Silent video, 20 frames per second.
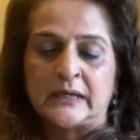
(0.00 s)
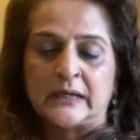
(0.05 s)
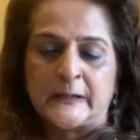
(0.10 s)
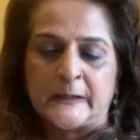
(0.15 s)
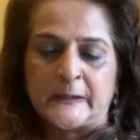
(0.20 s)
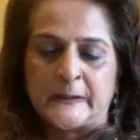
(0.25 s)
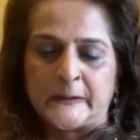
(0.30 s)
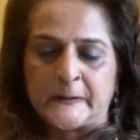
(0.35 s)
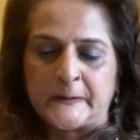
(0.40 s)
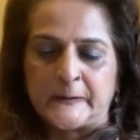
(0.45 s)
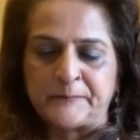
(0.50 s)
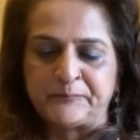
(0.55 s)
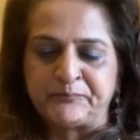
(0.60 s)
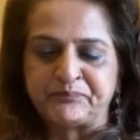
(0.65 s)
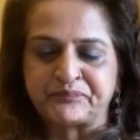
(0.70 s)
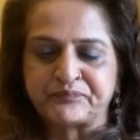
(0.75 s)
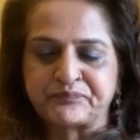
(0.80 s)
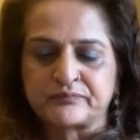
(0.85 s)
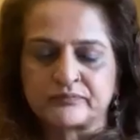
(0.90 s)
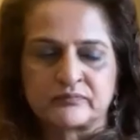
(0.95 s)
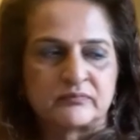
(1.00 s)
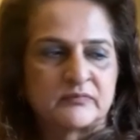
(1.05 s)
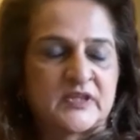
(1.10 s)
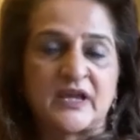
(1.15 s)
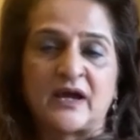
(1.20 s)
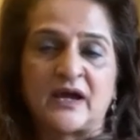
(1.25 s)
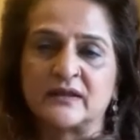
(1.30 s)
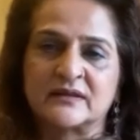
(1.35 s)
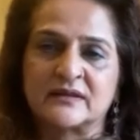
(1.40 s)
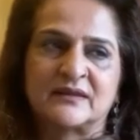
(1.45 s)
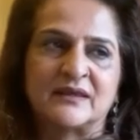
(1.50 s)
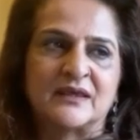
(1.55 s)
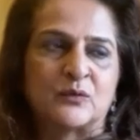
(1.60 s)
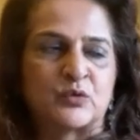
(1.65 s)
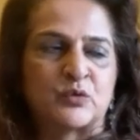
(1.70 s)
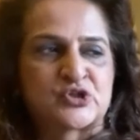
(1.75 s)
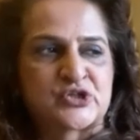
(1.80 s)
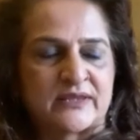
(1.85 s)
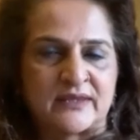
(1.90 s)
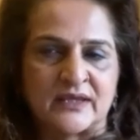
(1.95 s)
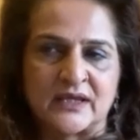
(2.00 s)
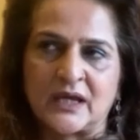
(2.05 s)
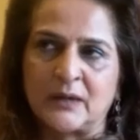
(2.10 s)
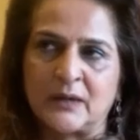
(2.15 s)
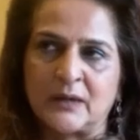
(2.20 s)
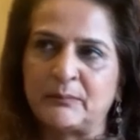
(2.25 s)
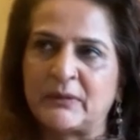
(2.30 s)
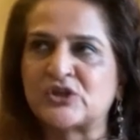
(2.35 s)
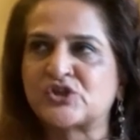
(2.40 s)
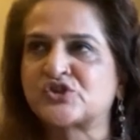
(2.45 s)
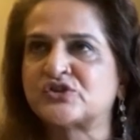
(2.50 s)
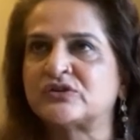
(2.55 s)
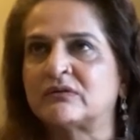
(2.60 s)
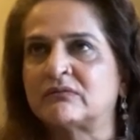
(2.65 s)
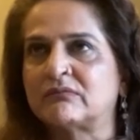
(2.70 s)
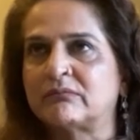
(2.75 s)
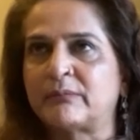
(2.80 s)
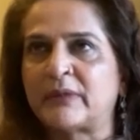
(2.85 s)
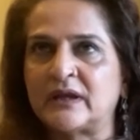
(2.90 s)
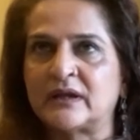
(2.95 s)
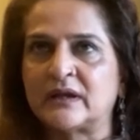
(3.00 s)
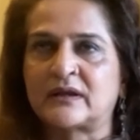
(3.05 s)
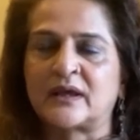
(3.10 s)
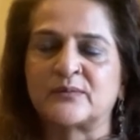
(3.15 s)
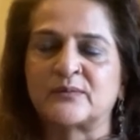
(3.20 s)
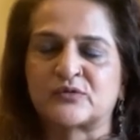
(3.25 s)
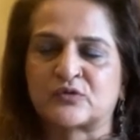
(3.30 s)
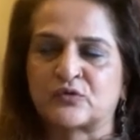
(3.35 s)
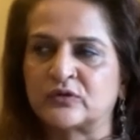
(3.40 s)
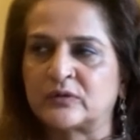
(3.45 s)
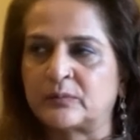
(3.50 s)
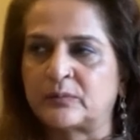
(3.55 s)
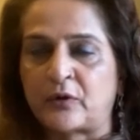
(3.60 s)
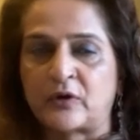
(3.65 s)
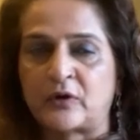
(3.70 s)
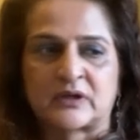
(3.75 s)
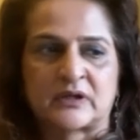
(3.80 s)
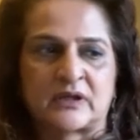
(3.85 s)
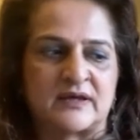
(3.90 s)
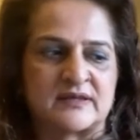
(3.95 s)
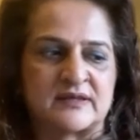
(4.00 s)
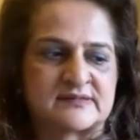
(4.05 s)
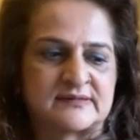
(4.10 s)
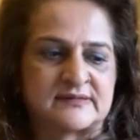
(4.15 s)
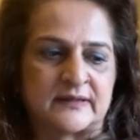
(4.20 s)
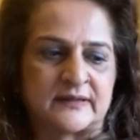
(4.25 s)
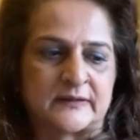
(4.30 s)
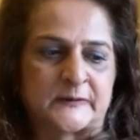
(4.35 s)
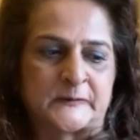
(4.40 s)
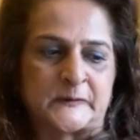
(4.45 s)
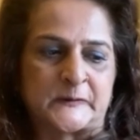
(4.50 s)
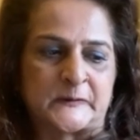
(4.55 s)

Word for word: The other thing, which I think I mentioned many times through the podcast, that